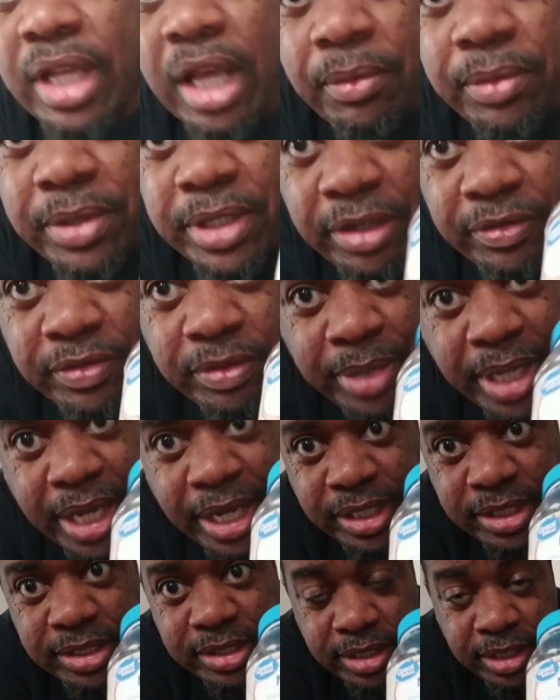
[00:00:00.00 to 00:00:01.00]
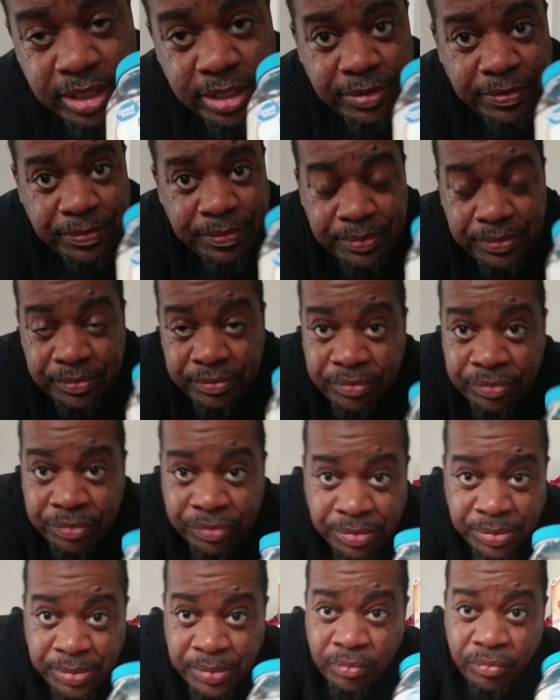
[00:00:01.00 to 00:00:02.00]
I would never buy this, team.
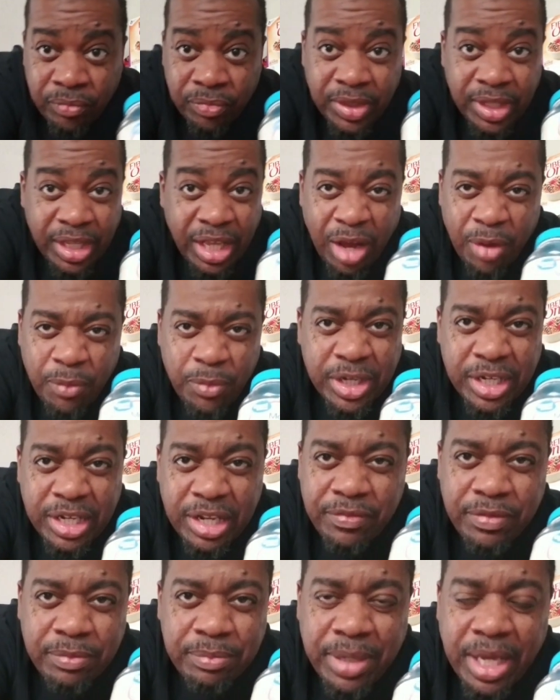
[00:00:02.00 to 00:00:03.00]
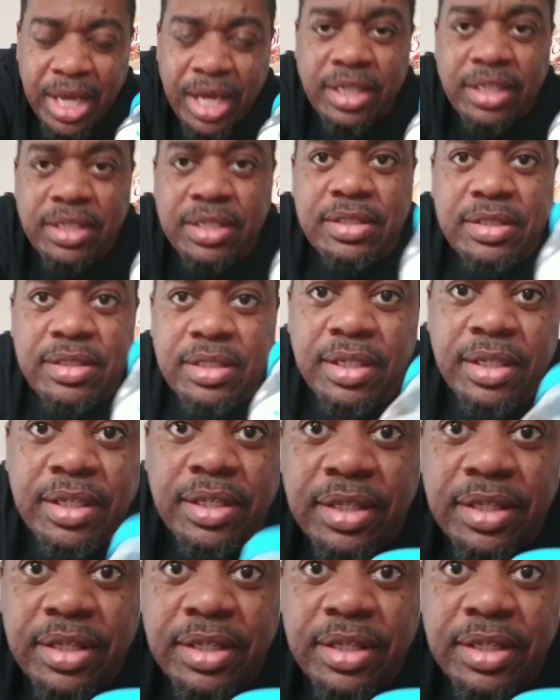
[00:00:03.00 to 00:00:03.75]
I would never buy this.